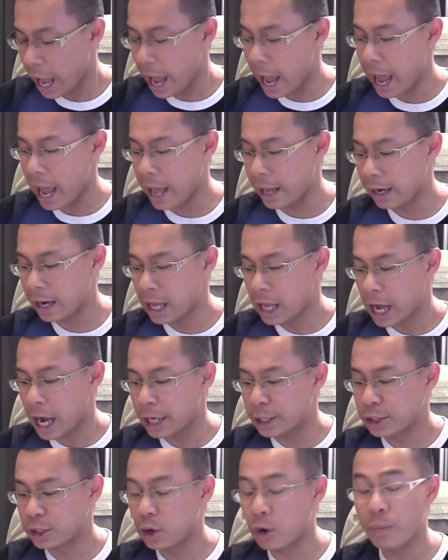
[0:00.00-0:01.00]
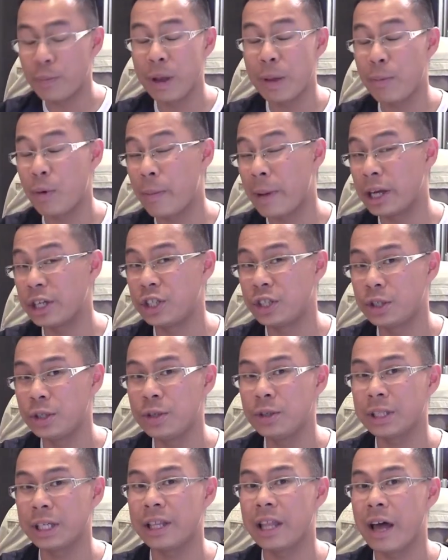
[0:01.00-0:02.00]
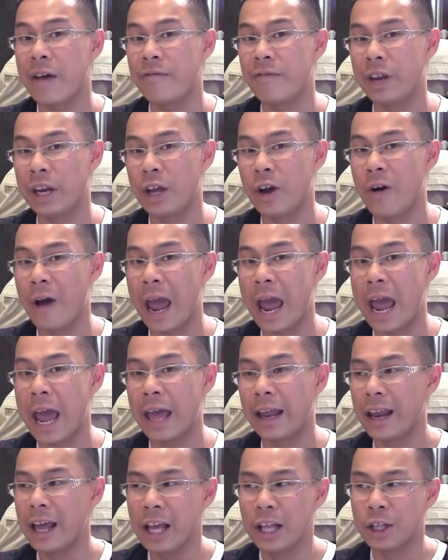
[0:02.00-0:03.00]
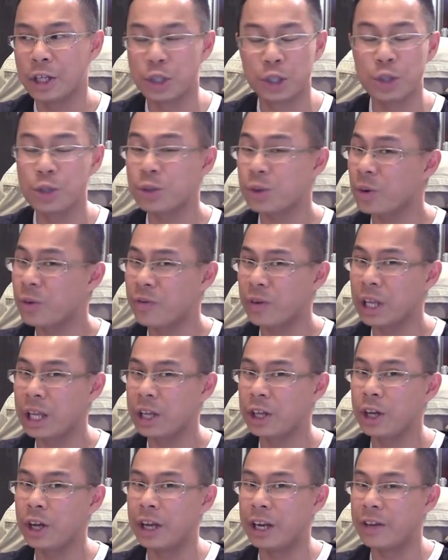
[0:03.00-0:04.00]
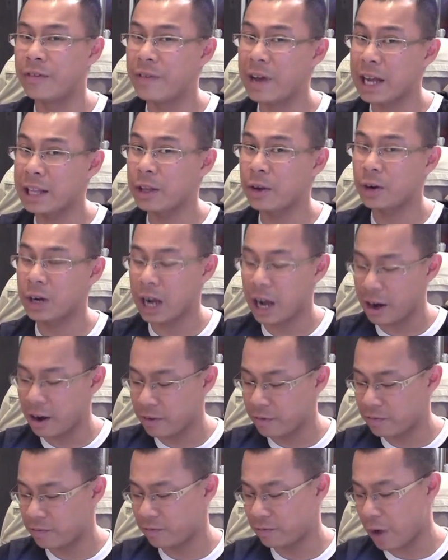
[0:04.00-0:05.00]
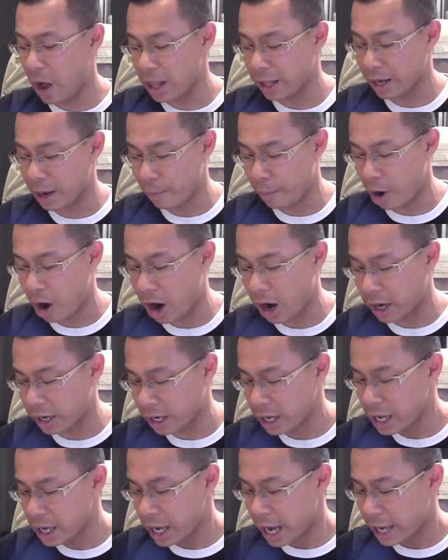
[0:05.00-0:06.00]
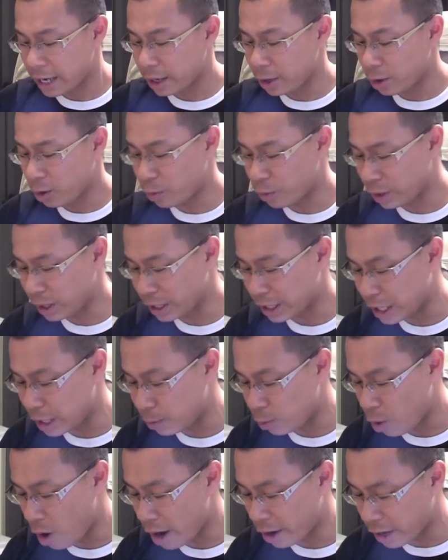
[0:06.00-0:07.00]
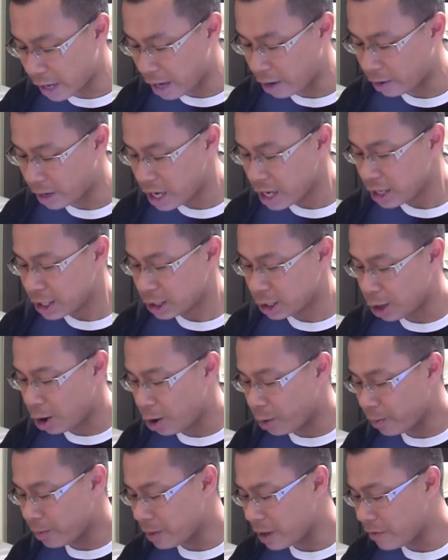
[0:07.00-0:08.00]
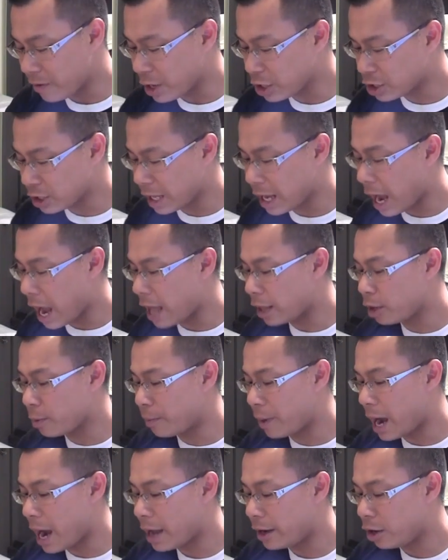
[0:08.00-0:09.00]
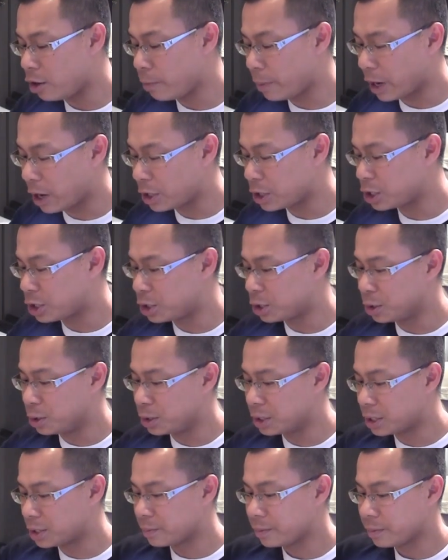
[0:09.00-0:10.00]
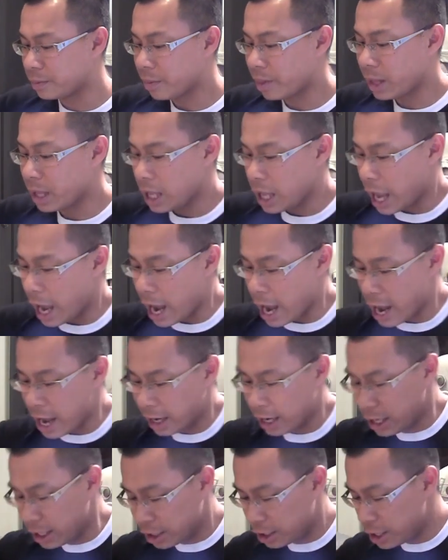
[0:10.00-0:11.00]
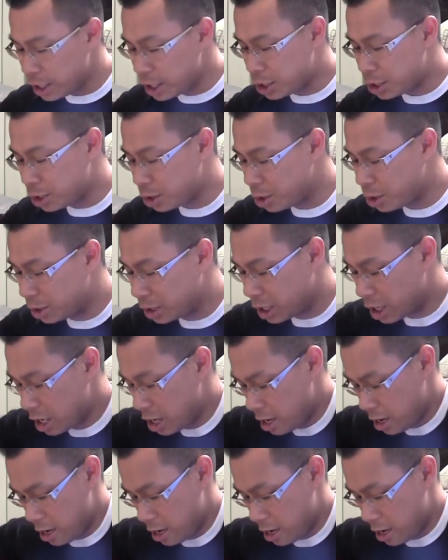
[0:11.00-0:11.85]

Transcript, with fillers: and I showed people my shoes in that video and the shoes aren't really good. In fact, they're kind of falling apart and they don't really keep water out. So eventually I had to buy a new pair of shoes and these shoes